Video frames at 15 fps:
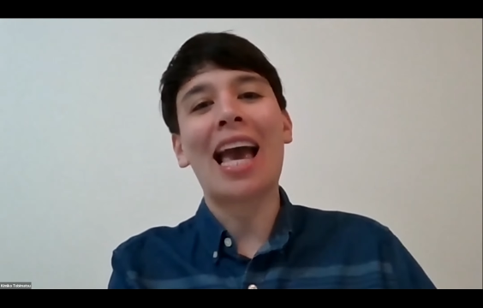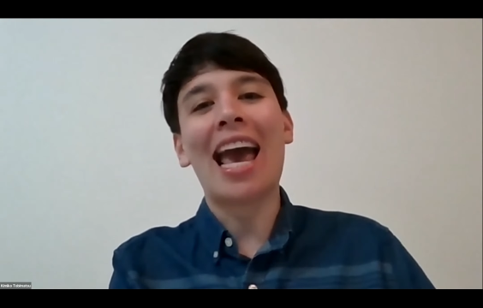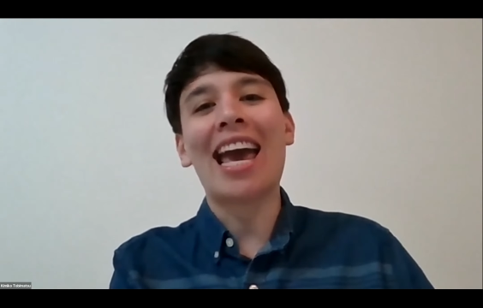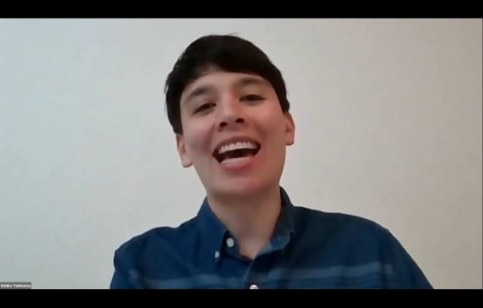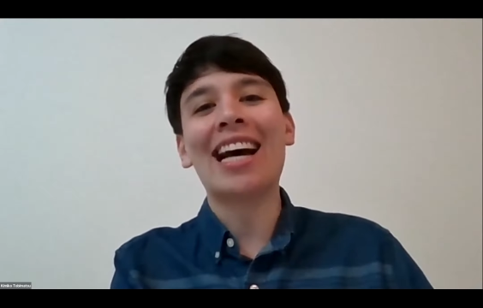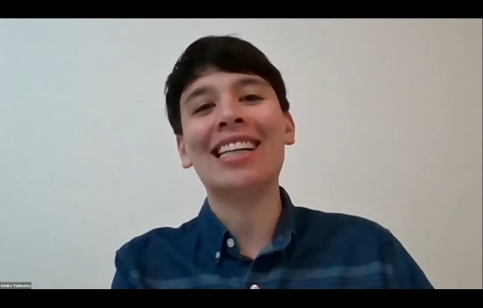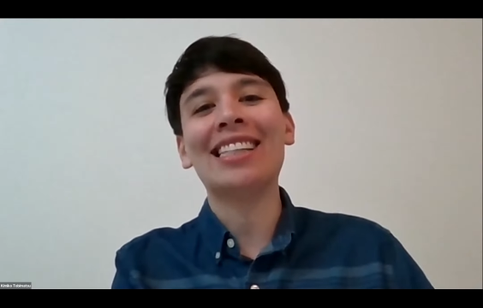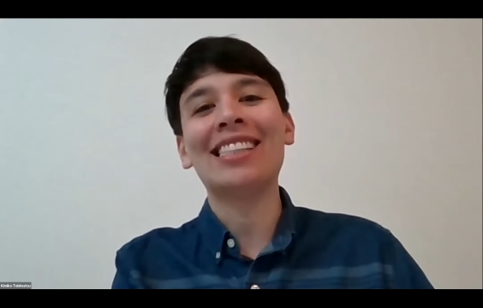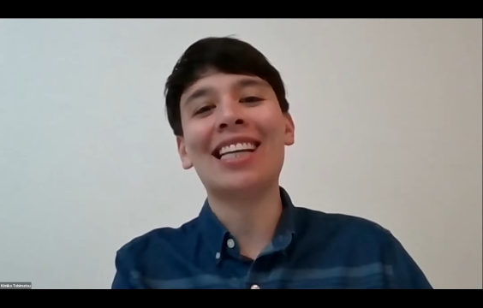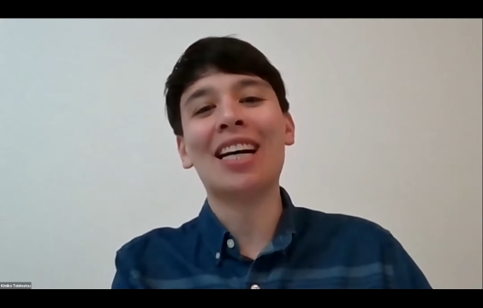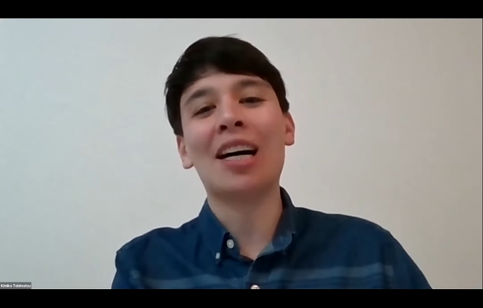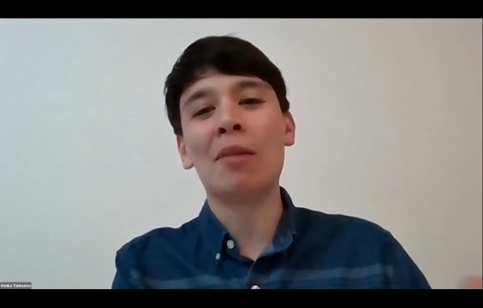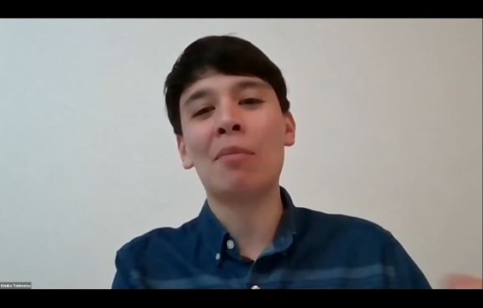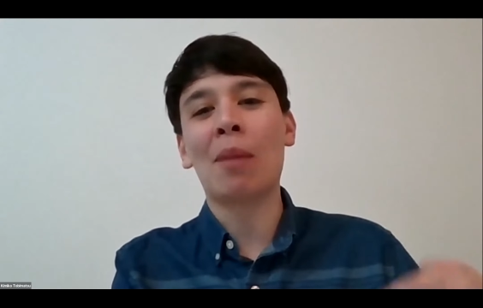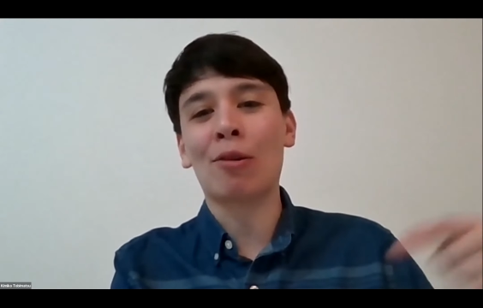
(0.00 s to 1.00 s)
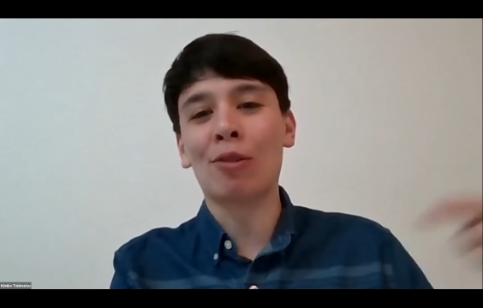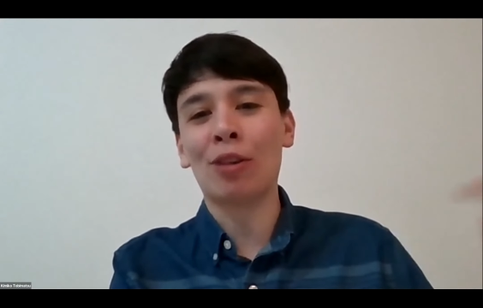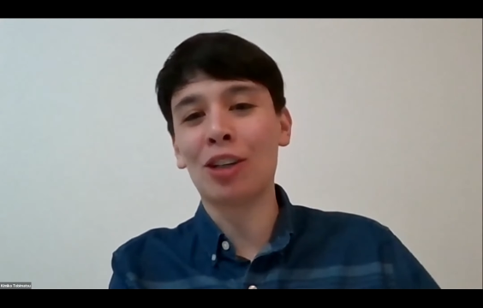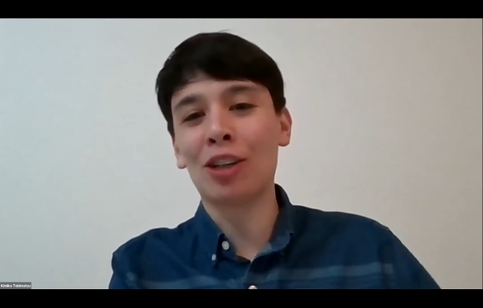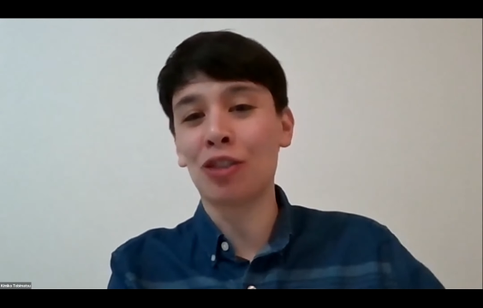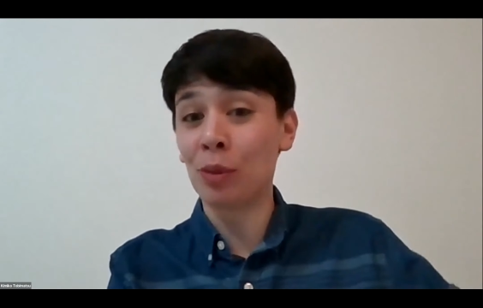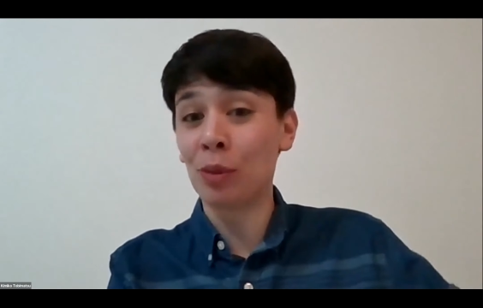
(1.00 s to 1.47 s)
and my
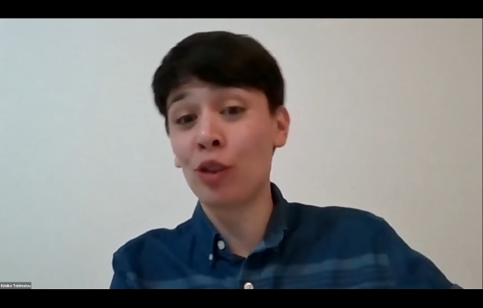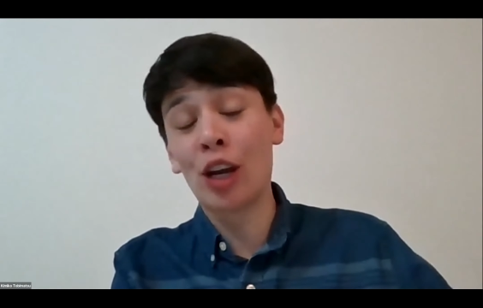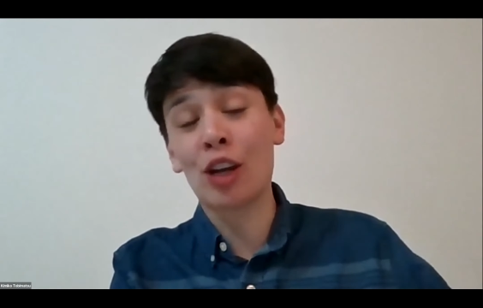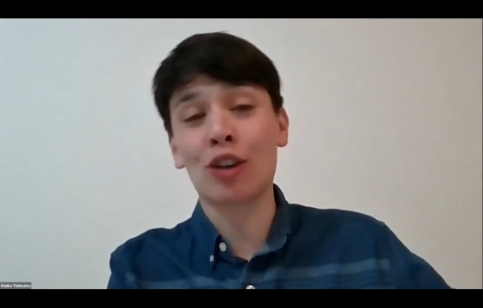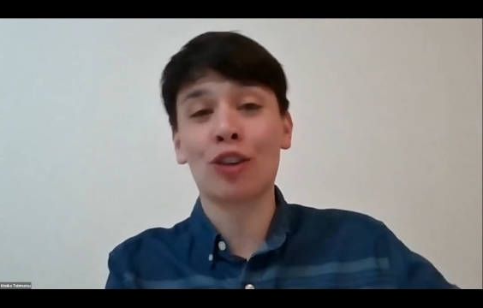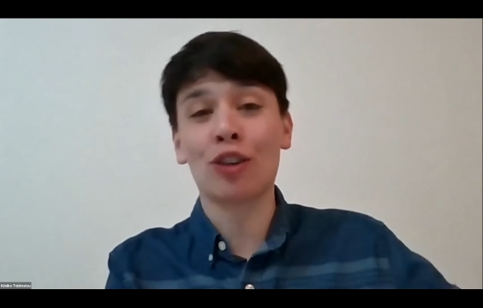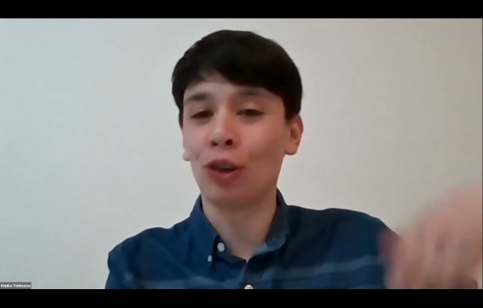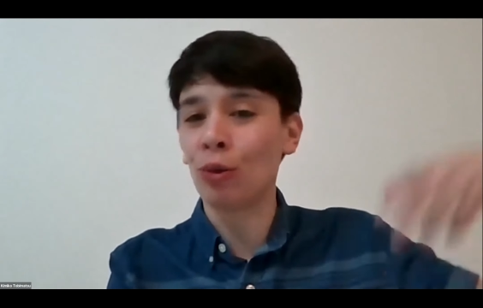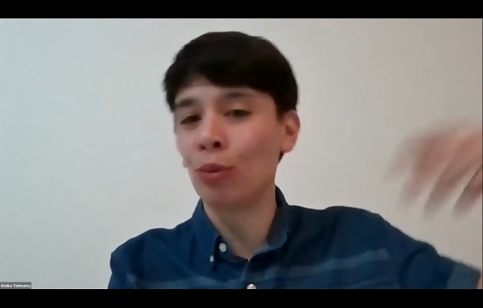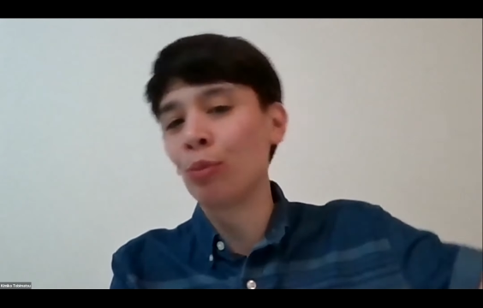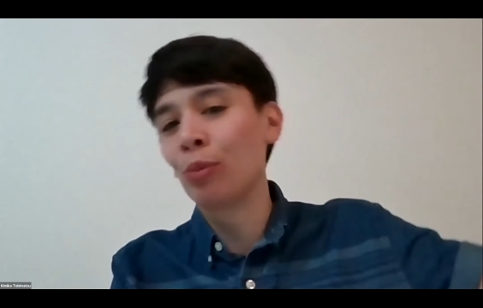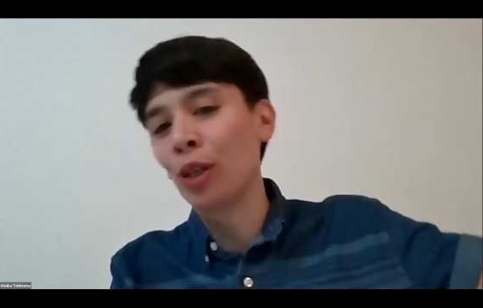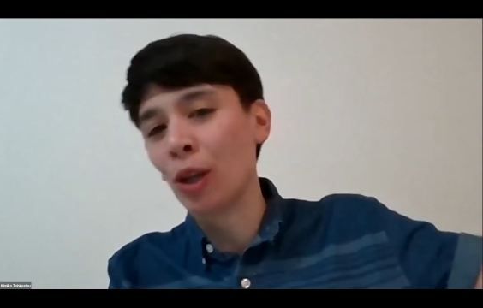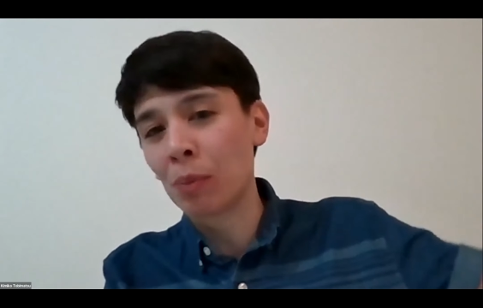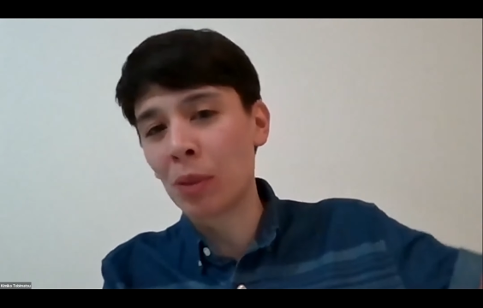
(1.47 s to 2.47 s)
relationship to strangers, so you know,